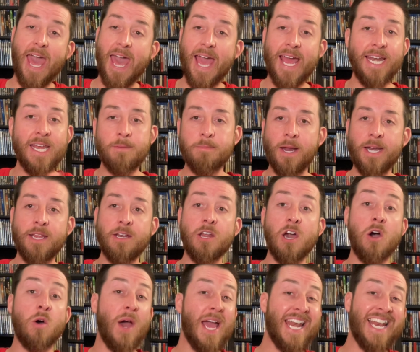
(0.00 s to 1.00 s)
anybody
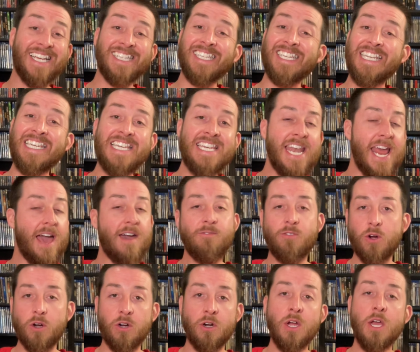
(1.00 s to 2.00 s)
know and has
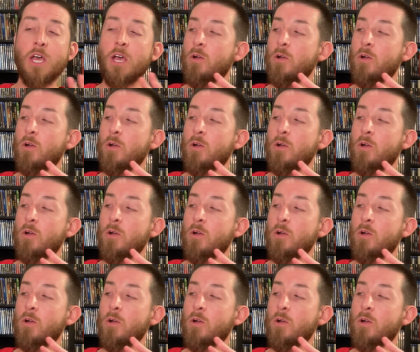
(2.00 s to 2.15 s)
never